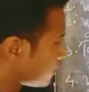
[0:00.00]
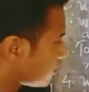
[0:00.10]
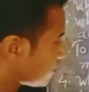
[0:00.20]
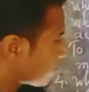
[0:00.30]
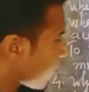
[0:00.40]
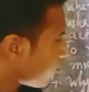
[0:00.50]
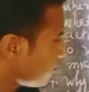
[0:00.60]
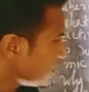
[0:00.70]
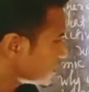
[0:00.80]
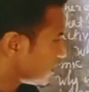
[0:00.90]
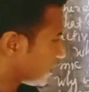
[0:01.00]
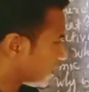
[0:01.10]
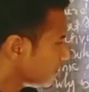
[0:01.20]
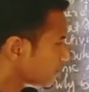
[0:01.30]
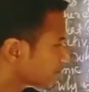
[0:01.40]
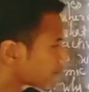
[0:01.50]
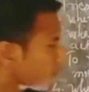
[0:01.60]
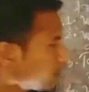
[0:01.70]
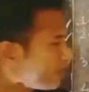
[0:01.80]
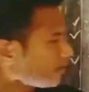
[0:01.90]
the problem is here,
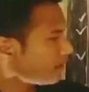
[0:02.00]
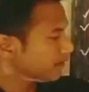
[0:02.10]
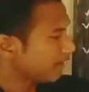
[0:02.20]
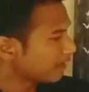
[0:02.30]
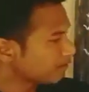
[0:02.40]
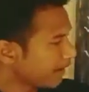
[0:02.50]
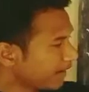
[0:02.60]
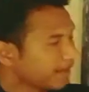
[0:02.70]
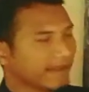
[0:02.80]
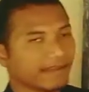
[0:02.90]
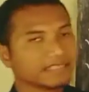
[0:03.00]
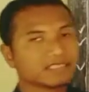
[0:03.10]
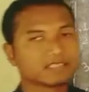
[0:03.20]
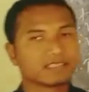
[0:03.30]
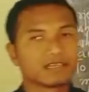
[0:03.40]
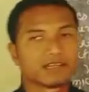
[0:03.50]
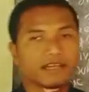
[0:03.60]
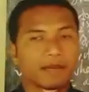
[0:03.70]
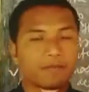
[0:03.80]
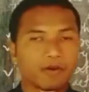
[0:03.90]
that man has
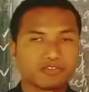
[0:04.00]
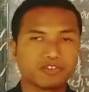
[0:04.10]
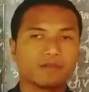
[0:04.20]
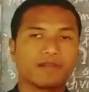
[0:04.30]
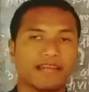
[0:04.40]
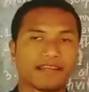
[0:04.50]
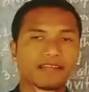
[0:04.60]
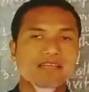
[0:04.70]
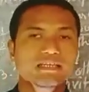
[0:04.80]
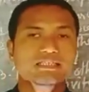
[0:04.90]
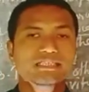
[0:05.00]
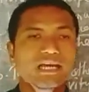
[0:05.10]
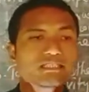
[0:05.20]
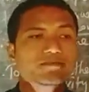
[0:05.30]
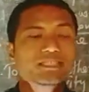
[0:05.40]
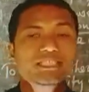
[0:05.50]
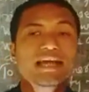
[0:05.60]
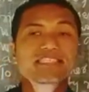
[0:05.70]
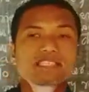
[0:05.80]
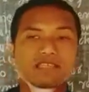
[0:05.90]
a portion of land just
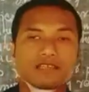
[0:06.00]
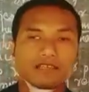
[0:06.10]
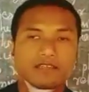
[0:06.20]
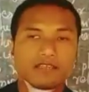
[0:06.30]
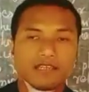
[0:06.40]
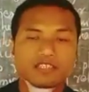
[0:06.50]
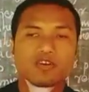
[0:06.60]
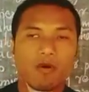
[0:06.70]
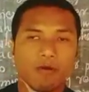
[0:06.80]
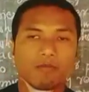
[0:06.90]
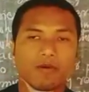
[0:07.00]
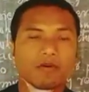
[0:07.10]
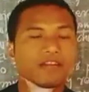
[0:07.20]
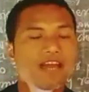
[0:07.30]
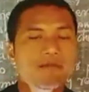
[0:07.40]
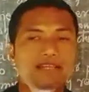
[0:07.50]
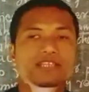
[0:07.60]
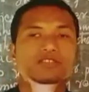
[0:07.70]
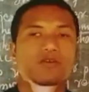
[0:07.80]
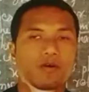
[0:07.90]
besides his home or nearby
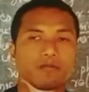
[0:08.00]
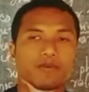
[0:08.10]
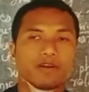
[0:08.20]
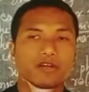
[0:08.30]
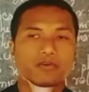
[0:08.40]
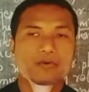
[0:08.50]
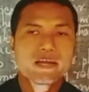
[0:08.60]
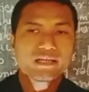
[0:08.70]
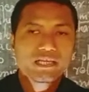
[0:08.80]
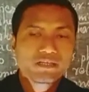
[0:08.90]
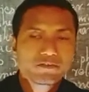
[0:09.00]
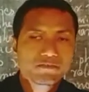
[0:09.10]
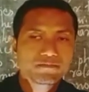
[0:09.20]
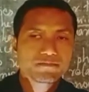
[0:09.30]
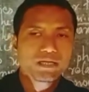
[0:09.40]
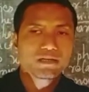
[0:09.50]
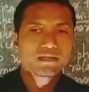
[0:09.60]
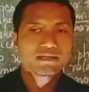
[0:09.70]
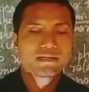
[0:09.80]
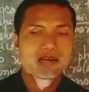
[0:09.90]
his home where he could
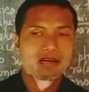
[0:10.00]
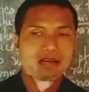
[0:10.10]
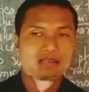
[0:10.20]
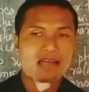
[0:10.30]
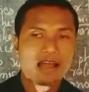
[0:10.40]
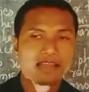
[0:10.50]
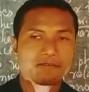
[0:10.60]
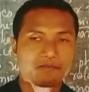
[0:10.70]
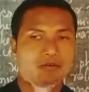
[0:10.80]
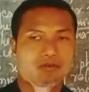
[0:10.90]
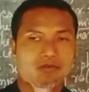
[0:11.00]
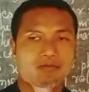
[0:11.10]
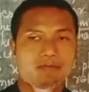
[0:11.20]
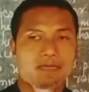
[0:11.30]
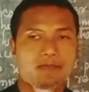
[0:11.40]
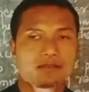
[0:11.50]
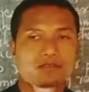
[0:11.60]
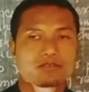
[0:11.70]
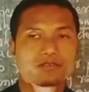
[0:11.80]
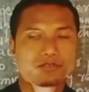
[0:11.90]
duck a pond
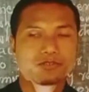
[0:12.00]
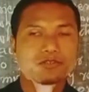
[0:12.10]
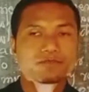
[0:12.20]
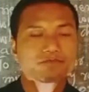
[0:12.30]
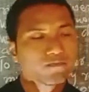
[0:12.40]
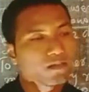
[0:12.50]
to